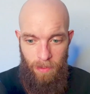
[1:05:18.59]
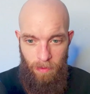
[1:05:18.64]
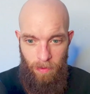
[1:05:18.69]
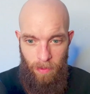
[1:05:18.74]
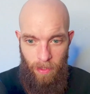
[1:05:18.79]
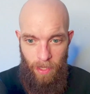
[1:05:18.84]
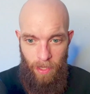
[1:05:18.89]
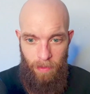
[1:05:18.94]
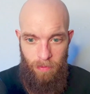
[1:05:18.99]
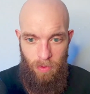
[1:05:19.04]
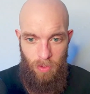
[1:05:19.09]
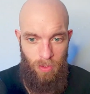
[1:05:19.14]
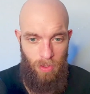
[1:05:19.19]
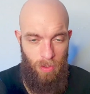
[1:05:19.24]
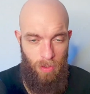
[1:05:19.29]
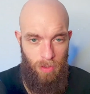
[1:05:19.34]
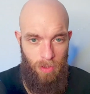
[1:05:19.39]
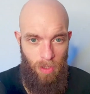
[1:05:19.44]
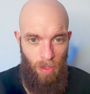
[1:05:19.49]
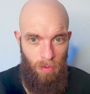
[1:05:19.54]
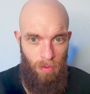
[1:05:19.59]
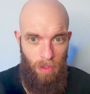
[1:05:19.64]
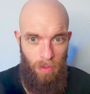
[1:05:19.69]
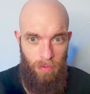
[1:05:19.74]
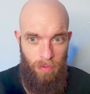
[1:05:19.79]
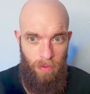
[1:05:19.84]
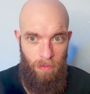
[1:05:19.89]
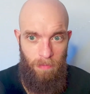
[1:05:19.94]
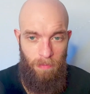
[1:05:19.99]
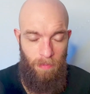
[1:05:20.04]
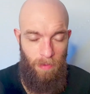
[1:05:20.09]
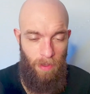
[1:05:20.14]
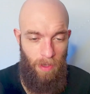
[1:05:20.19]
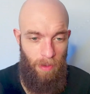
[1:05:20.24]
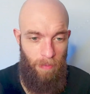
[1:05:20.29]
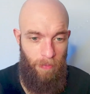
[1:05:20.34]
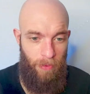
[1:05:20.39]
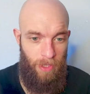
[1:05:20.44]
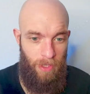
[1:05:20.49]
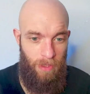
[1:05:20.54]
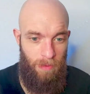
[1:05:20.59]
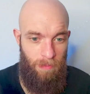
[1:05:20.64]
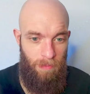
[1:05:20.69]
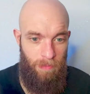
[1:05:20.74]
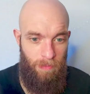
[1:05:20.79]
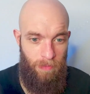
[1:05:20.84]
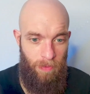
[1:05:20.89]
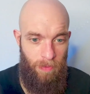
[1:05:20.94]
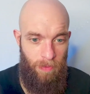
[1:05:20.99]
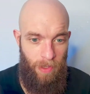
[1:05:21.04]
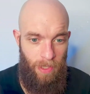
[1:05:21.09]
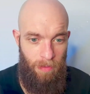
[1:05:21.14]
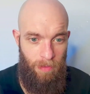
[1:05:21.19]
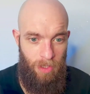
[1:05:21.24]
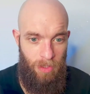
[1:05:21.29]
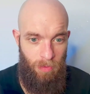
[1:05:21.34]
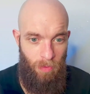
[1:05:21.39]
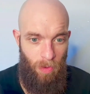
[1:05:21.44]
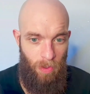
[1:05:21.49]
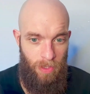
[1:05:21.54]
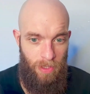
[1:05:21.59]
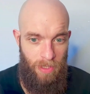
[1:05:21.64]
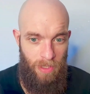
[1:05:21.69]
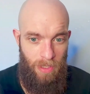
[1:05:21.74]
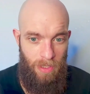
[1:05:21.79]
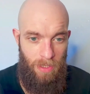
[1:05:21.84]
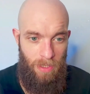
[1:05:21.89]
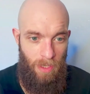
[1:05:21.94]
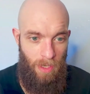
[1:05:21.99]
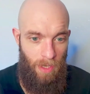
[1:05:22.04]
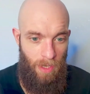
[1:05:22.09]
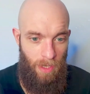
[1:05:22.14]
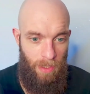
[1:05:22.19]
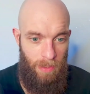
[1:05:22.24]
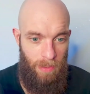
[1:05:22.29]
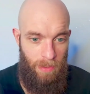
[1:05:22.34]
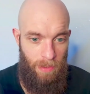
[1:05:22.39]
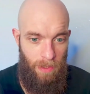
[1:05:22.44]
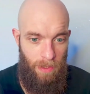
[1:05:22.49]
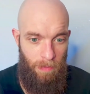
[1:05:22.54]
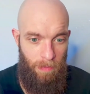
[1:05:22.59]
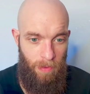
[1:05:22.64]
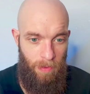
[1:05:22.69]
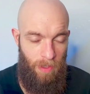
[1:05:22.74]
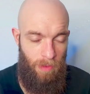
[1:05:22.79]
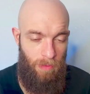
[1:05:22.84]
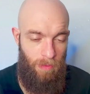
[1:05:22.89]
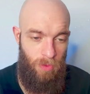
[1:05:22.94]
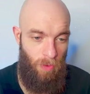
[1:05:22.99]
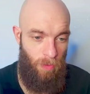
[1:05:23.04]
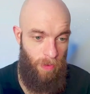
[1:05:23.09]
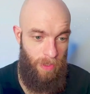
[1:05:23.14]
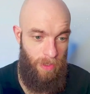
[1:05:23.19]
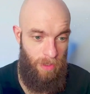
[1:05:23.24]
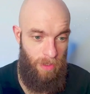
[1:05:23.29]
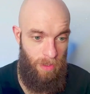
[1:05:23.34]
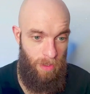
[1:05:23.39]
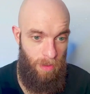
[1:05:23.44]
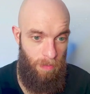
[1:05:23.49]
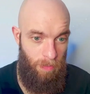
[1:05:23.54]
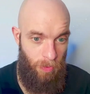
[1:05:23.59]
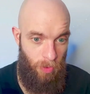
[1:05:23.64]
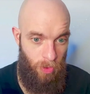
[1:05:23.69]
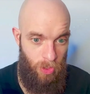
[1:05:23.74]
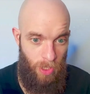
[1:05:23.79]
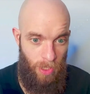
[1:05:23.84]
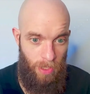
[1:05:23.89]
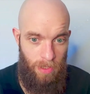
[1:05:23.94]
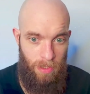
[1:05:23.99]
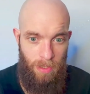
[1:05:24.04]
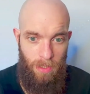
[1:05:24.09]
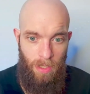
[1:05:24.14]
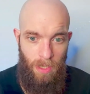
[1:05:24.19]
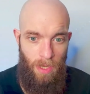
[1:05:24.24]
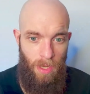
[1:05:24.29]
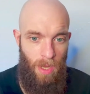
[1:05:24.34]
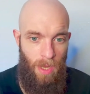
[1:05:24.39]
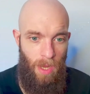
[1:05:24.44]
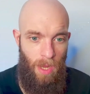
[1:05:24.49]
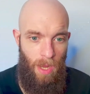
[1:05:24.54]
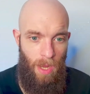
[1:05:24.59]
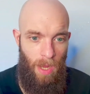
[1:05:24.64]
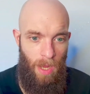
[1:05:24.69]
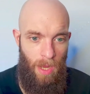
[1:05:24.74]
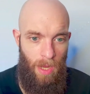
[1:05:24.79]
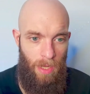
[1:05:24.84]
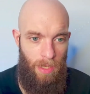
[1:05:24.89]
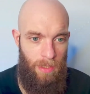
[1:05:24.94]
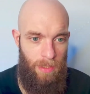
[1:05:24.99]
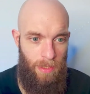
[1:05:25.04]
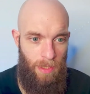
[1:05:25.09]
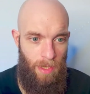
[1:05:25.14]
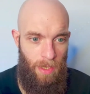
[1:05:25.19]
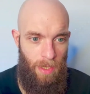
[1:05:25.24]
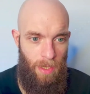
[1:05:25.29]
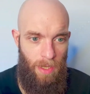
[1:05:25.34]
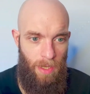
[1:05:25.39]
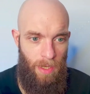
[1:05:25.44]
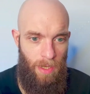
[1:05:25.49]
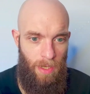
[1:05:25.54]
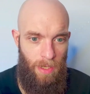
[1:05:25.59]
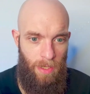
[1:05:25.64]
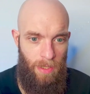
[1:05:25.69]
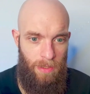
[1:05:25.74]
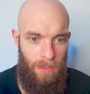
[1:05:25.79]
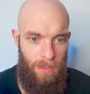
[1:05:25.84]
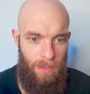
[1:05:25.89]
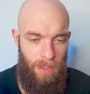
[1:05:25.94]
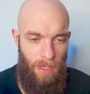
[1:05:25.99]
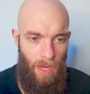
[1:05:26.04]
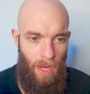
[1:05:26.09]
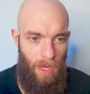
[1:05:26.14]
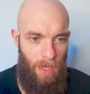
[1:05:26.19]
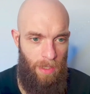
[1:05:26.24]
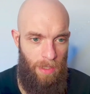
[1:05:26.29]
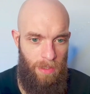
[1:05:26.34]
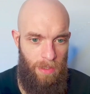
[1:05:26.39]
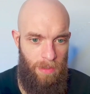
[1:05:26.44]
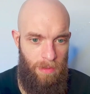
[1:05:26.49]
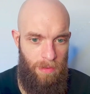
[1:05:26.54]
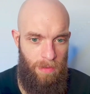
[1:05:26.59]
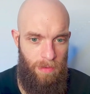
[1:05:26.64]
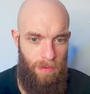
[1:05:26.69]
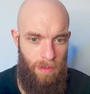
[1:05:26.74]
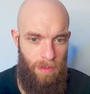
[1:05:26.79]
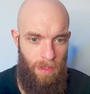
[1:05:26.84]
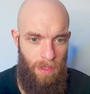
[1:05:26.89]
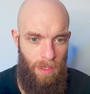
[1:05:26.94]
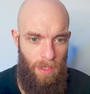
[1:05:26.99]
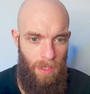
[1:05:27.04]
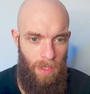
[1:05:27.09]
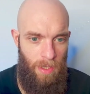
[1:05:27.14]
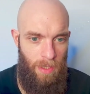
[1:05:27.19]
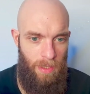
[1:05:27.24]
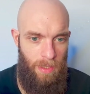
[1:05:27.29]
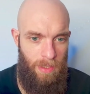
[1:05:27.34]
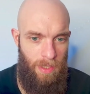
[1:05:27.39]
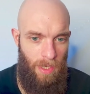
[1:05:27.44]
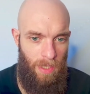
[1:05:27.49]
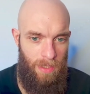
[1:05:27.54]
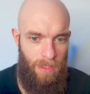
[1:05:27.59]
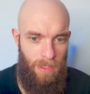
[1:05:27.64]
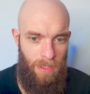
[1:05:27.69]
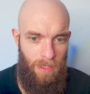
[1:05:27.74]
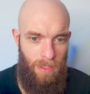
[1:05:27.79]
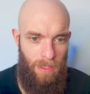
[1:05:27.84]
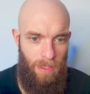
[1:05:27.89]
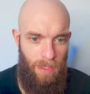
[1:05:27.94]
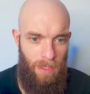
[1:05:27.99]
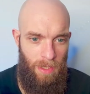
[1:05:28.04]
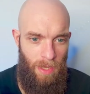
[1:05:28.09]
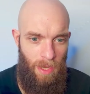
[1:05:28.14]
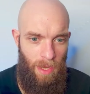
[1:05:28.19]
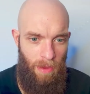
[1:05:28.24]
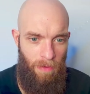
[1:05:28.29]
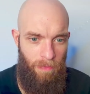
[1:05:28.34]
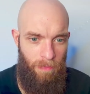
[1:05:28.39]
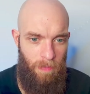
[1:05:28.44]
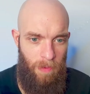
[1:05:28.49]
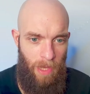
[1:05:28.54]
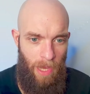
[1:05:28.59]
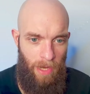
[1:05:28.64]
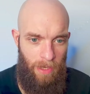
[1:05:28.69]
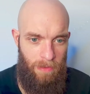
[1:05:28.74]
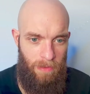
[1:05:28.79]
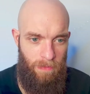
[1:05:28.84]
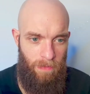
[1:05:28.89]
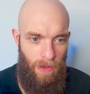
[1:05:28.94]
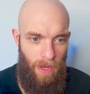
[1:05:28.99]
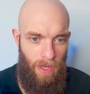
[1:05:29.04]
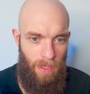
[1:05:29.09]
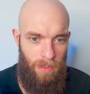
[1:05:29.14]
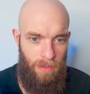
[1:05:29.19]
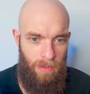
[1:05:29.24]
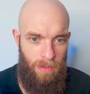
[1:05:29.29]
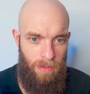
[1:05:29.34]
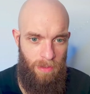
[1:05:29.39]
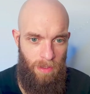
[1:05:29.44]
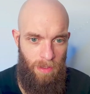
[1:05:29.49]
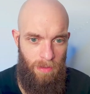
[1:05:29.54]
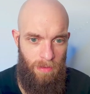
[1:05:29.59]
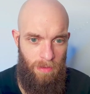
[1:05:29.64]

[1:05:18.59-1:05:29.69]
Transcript: Okay, I'm just gonna download them and bring them into our scene and bring them, sorry, into the project. And yeah, and this has FBX files, you know.